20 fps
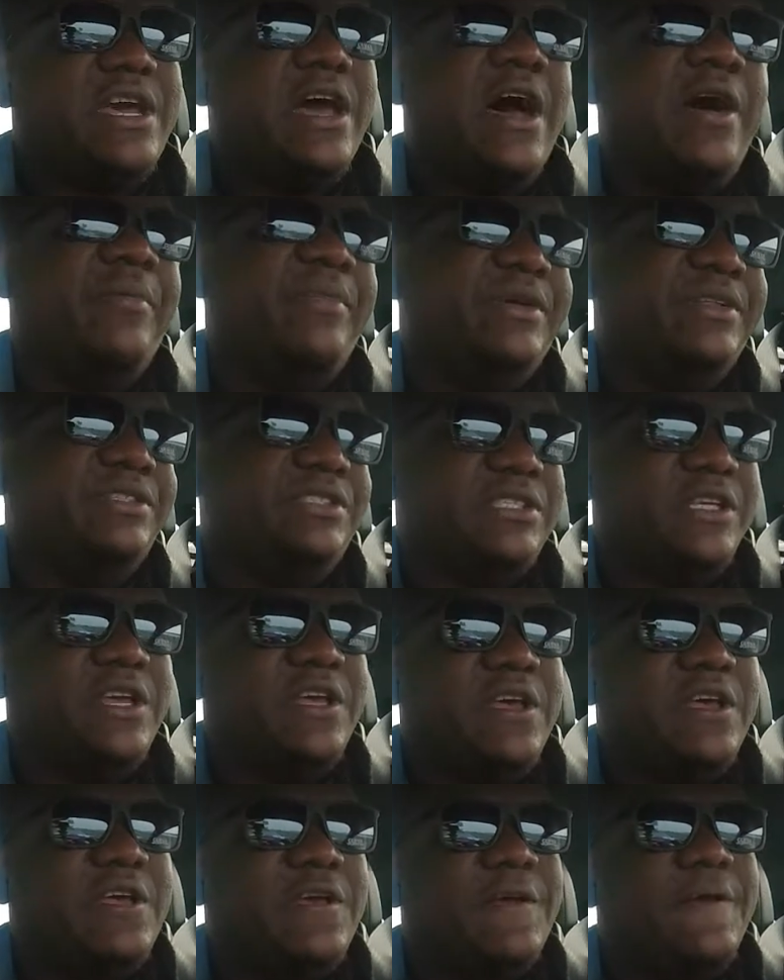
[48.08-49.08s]
comments
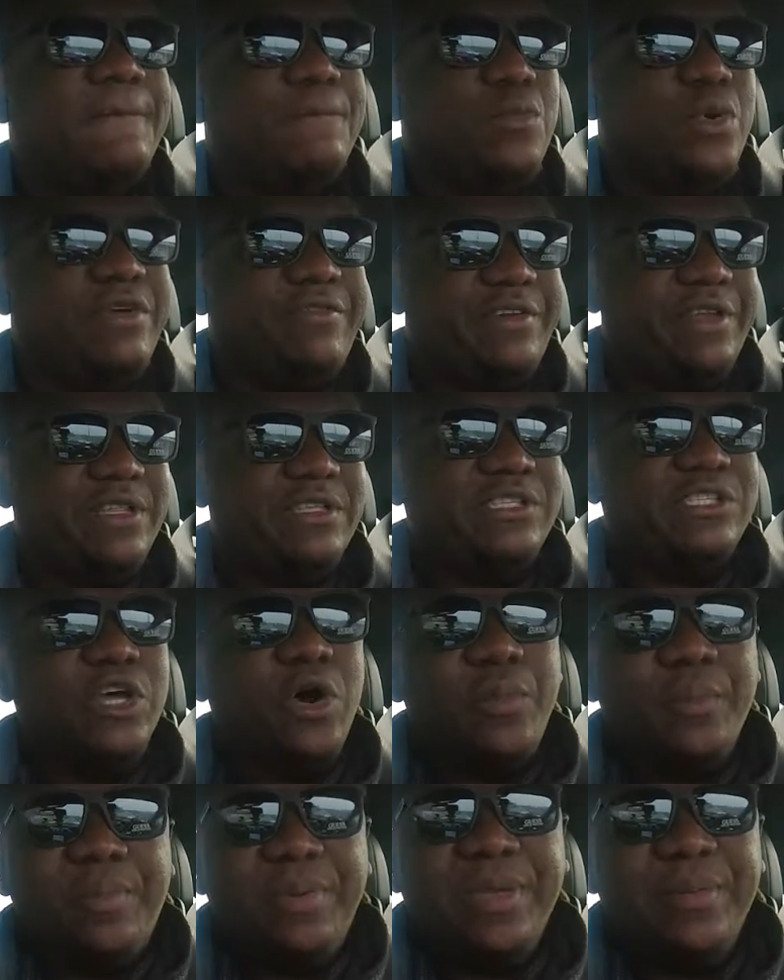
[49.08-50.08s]
with it.
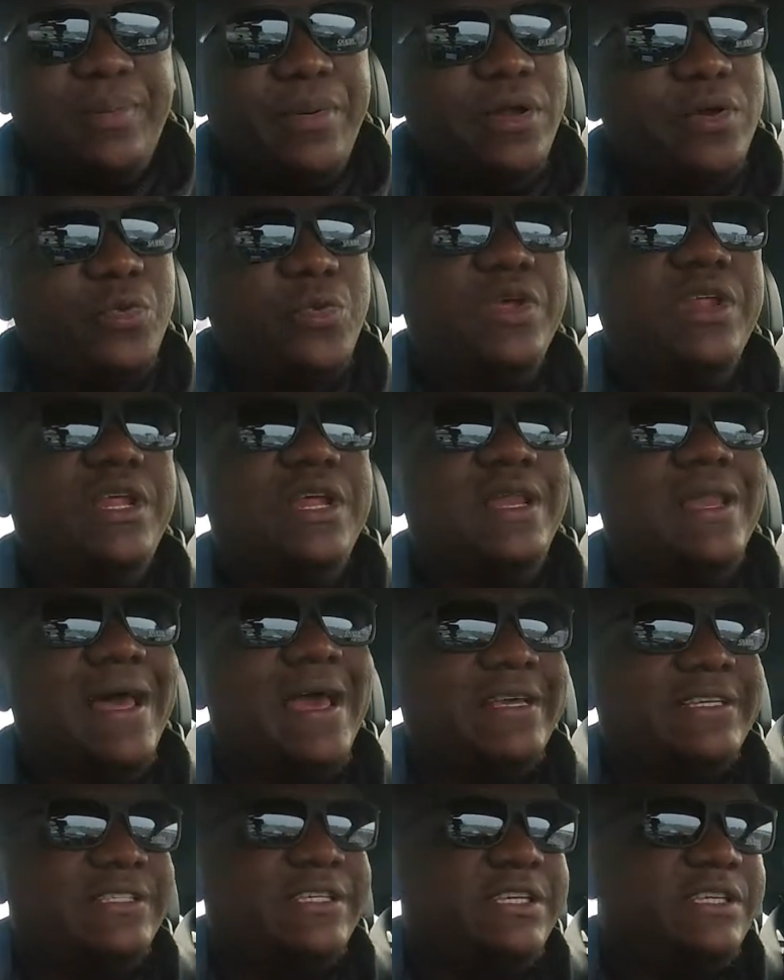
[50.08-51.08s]
Some people really
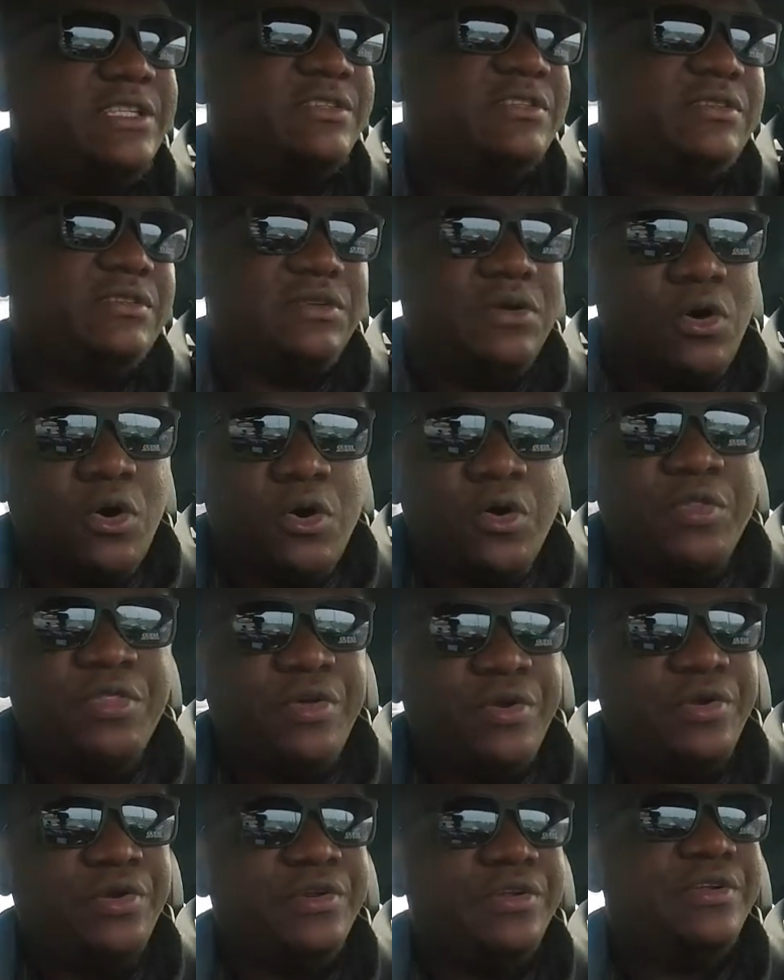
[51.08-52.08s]
liked it,
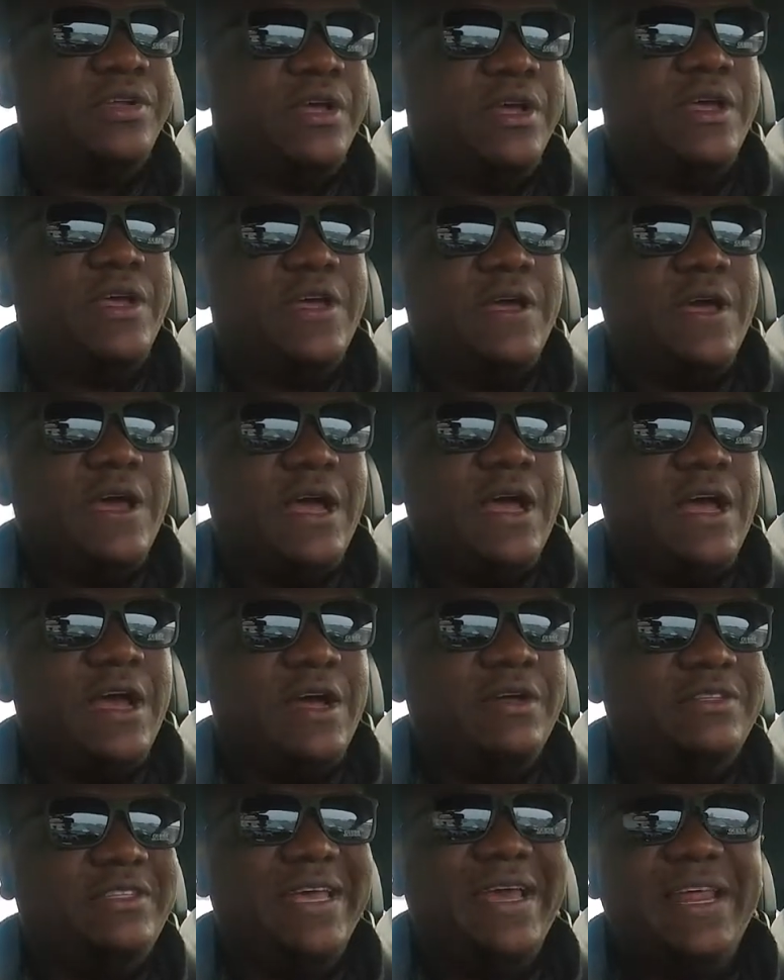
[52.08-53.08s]
others
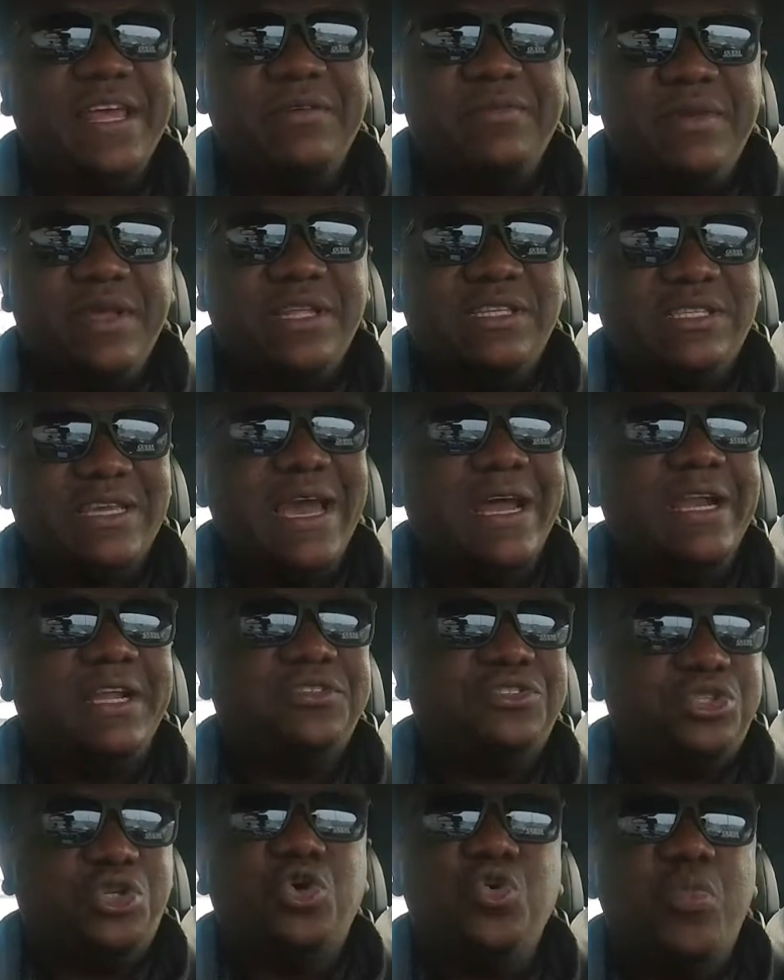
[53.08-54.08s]
telling me it's kind of
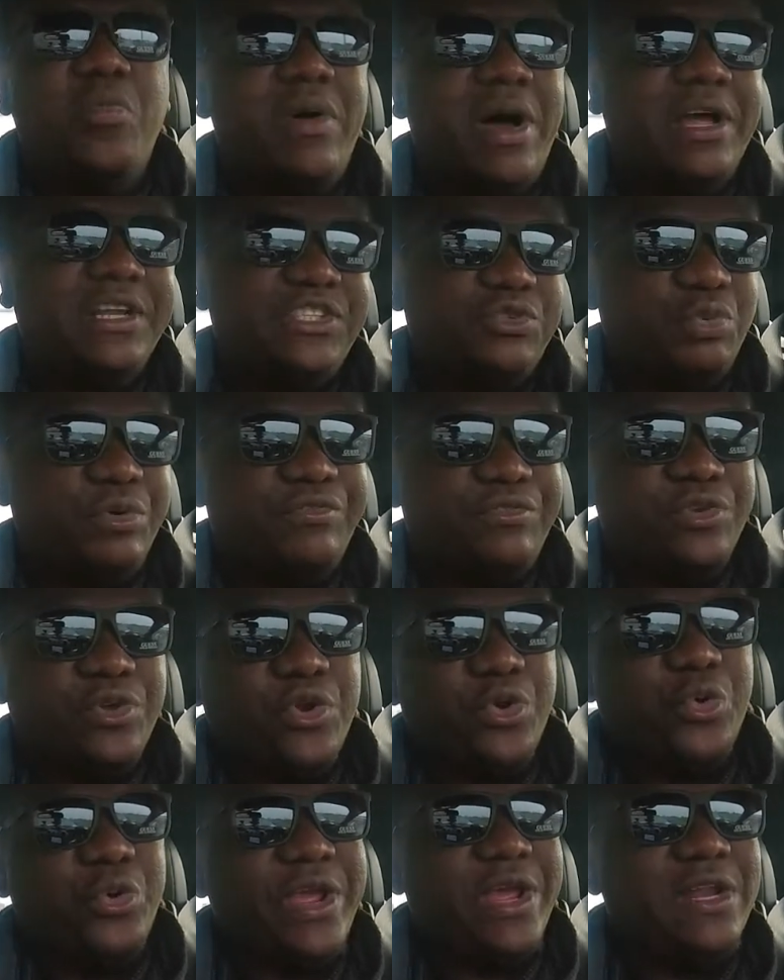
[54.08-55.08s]
too much with the
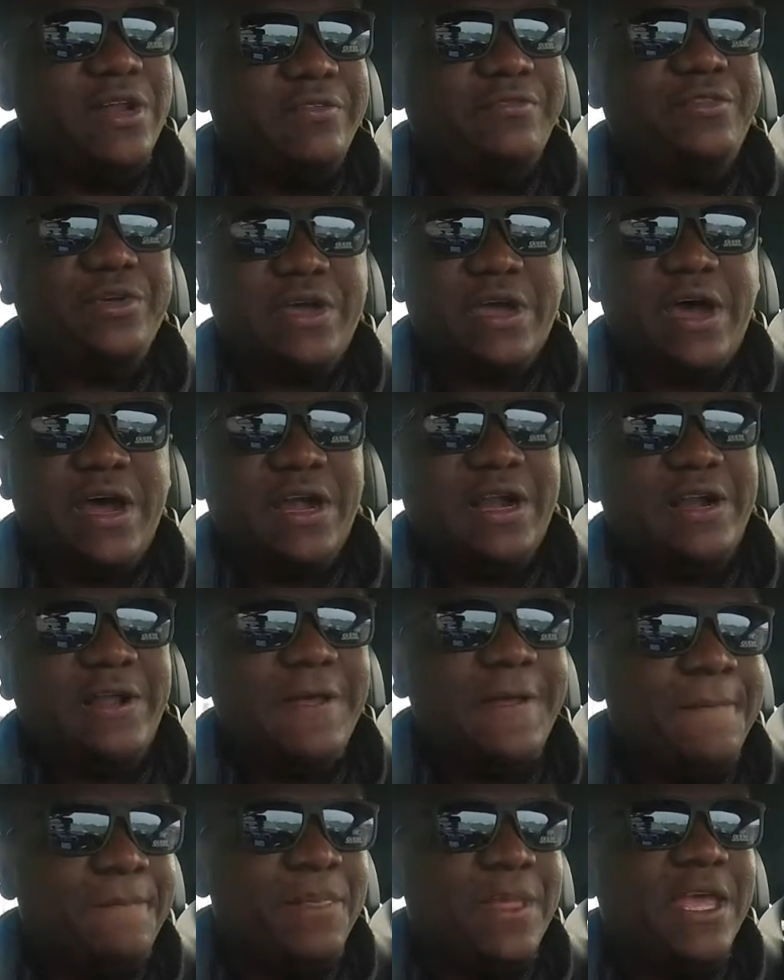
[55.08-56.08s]
grill of the car.
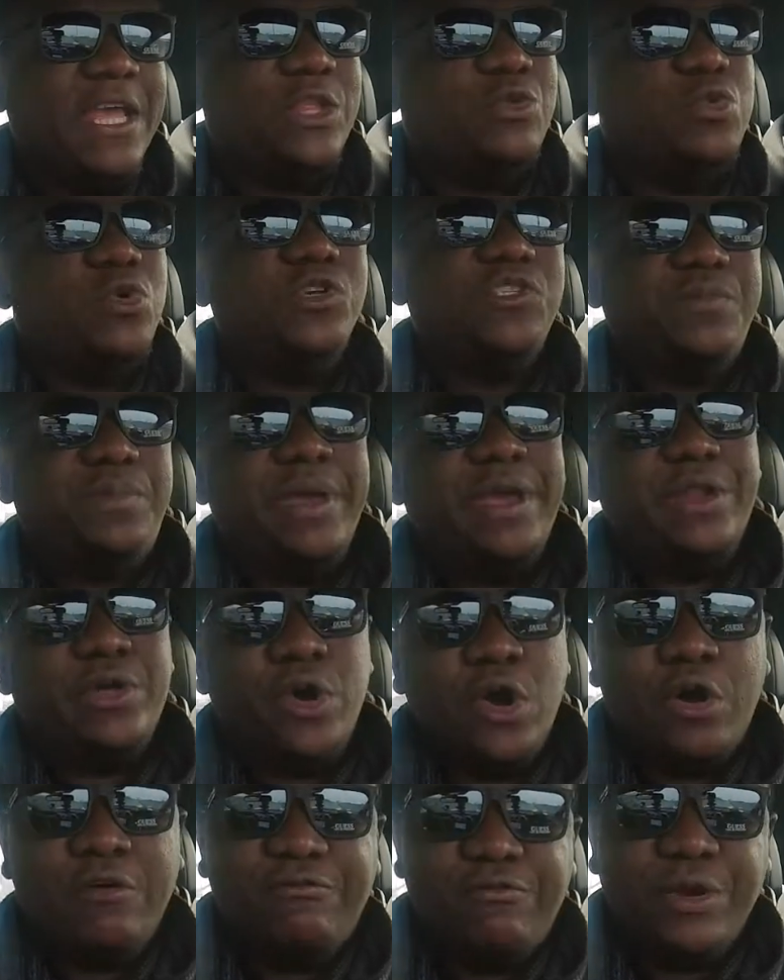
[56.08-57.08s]
It was better
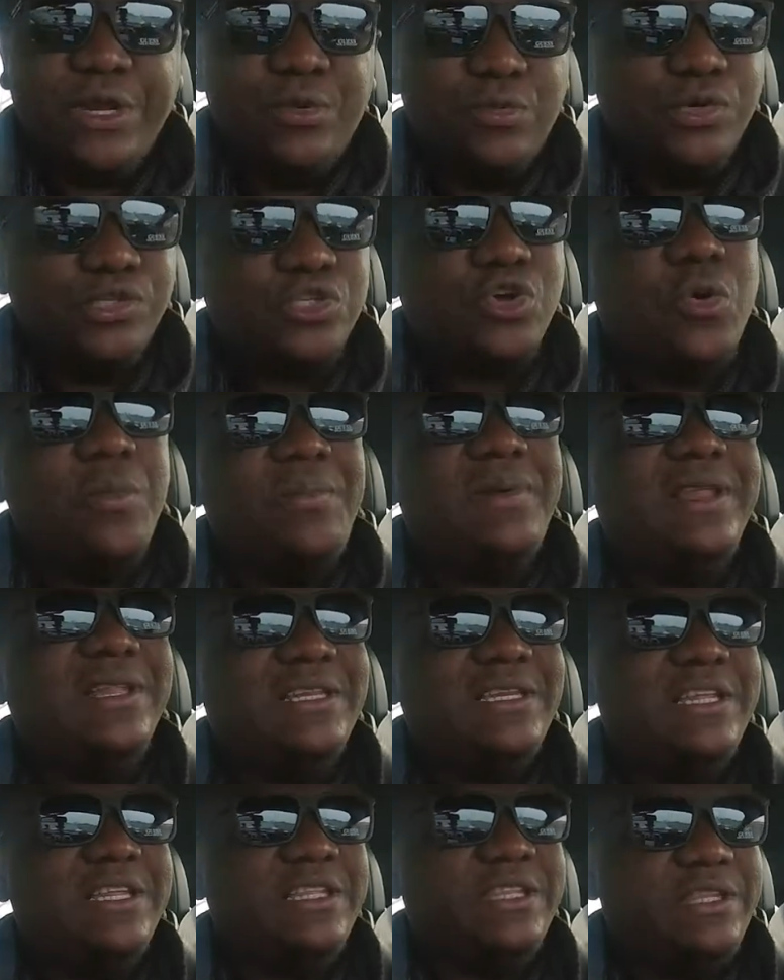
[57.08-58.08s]
off when it was
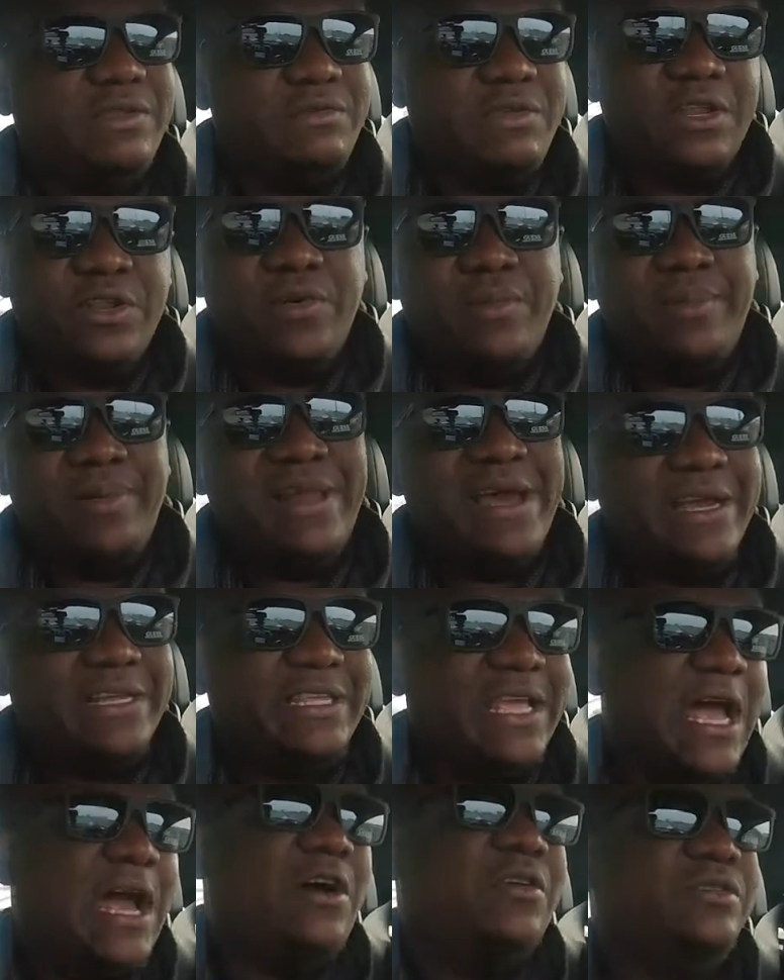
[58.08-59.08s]
completely,
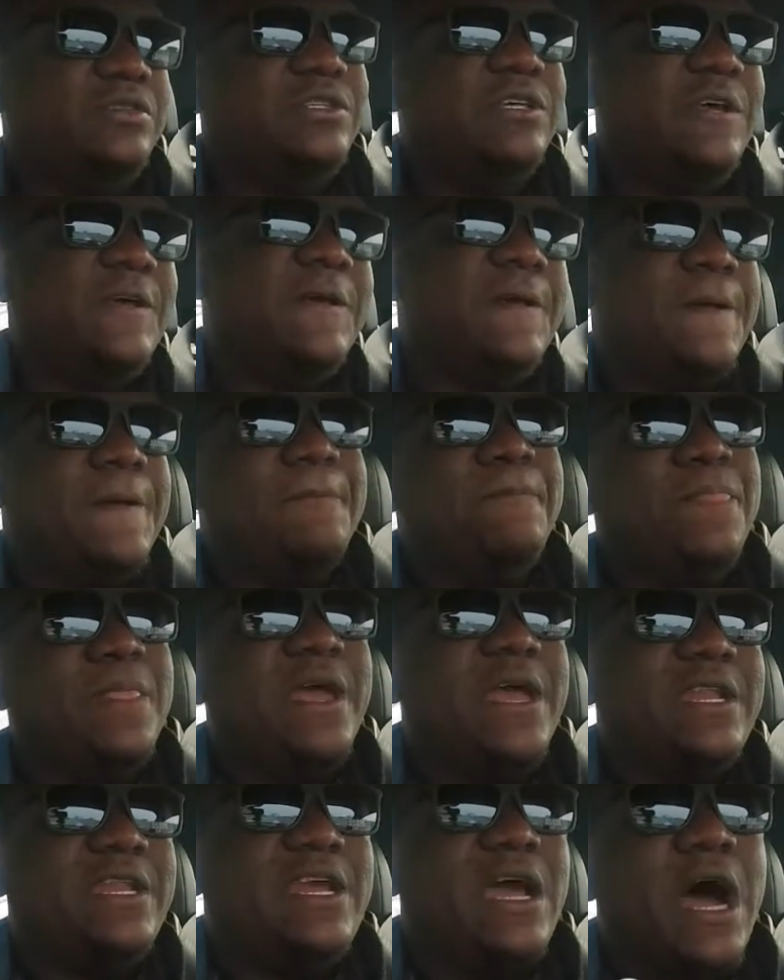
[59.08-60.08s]
blacked out.
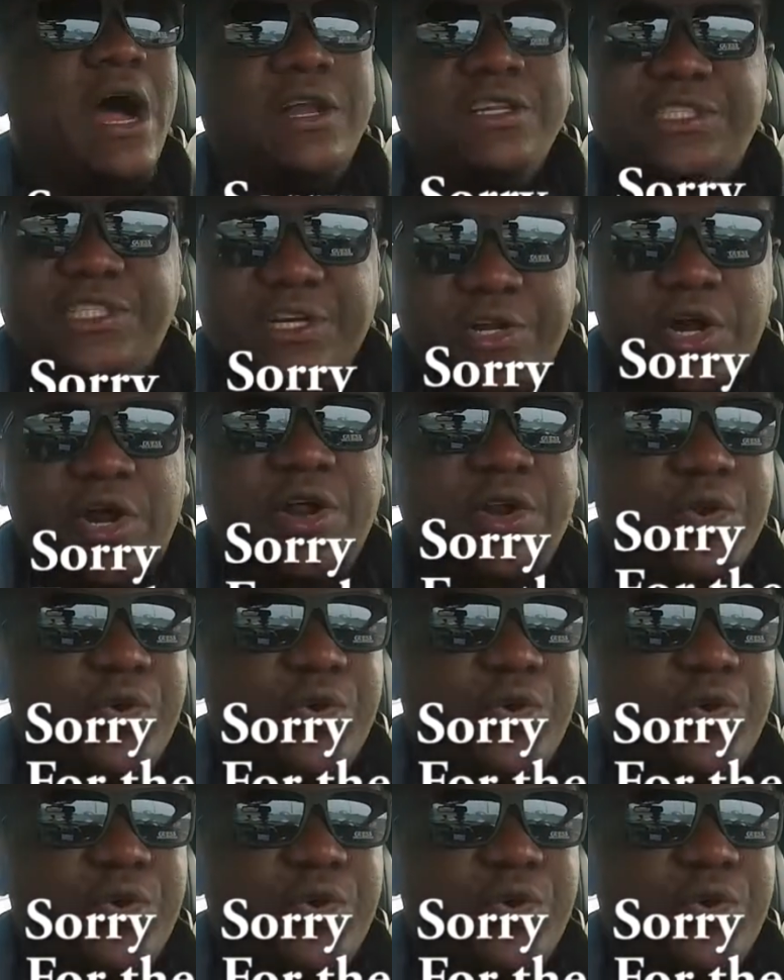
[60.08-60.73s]
And the RTR